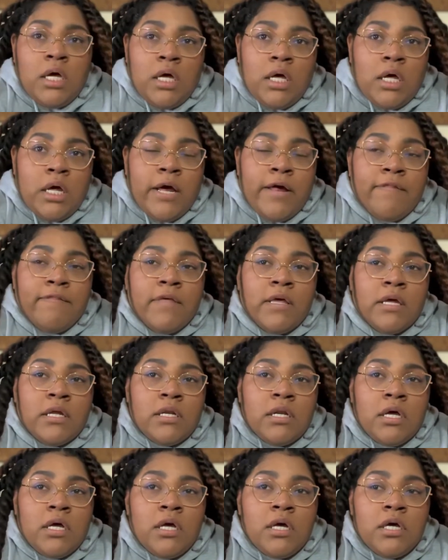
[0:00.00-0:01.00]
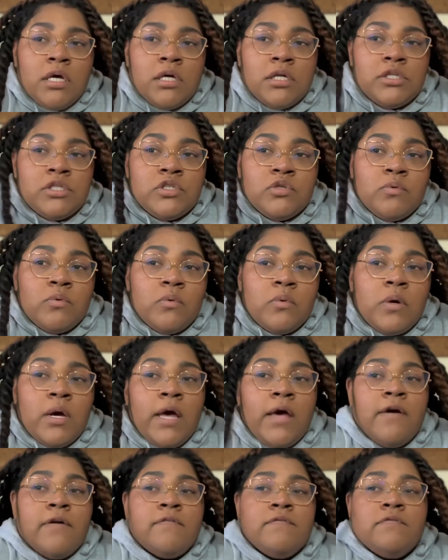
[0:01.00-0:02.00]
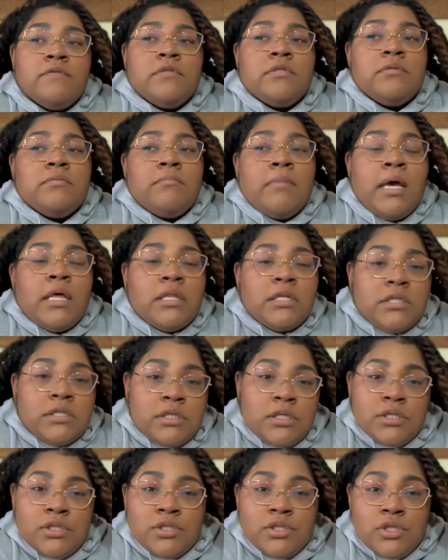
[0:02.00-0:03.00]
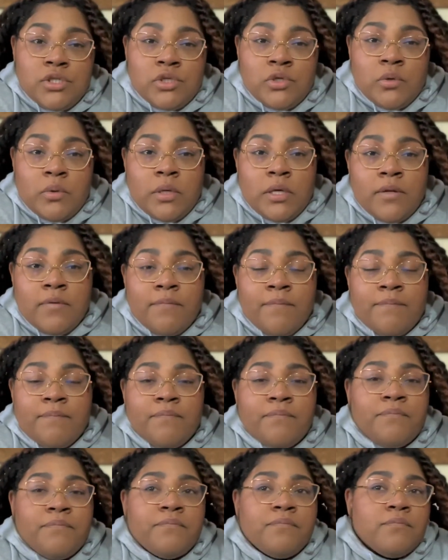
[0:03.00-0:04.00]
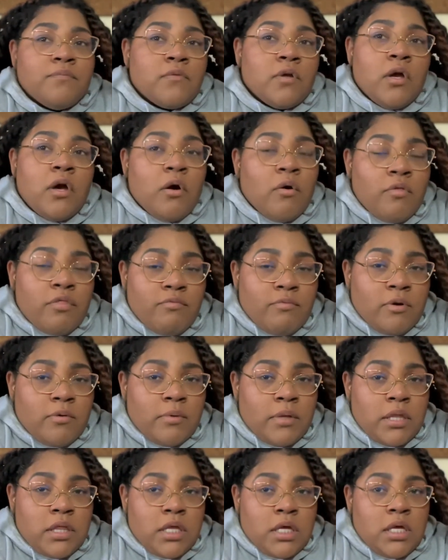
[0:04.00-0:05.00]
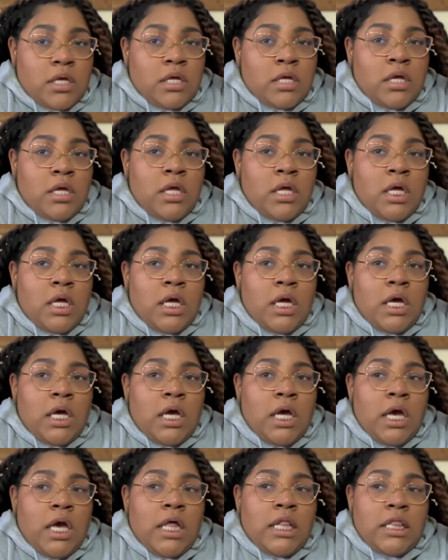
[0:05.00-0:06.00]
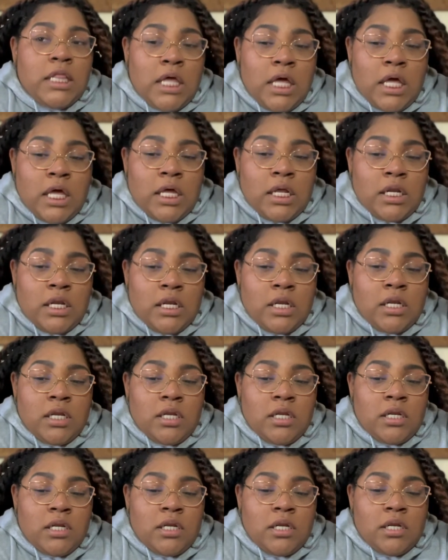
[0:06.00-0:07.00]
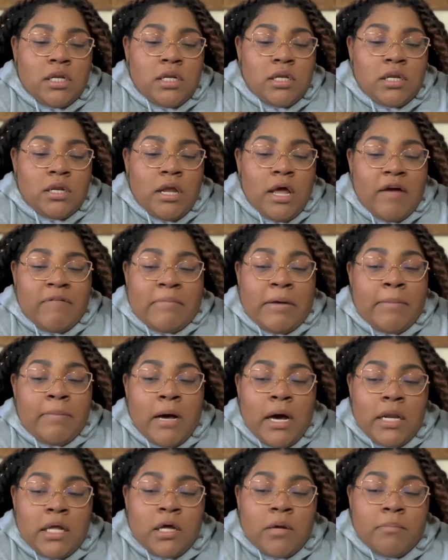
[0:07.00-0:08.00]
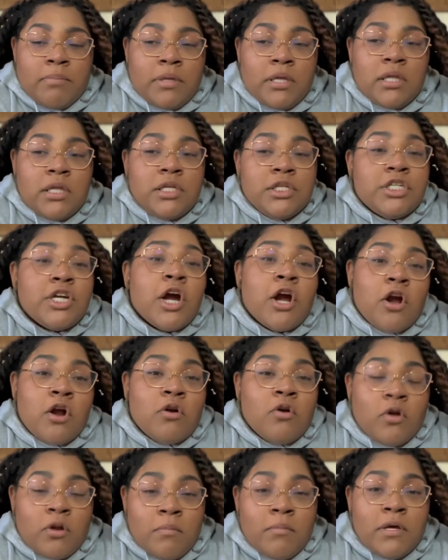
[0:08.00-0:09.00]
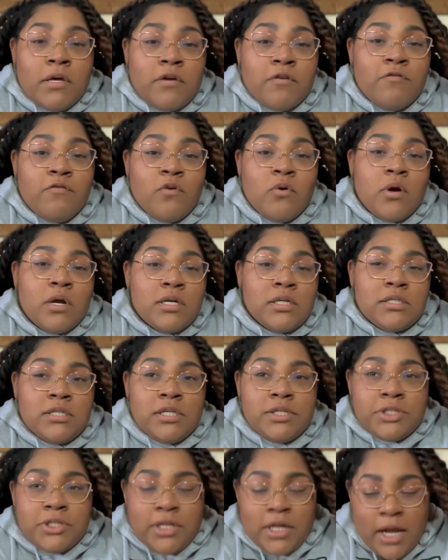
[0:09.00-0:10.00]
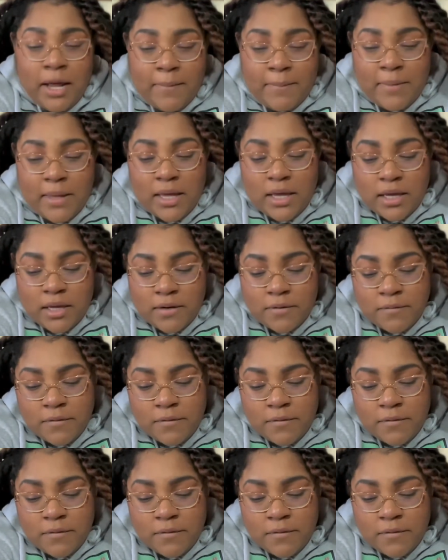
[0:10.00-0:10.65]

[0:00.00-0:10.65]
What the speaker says: And then to have made the decision to do it, go through with it, and then have my body completely turn on me for a decision that I made,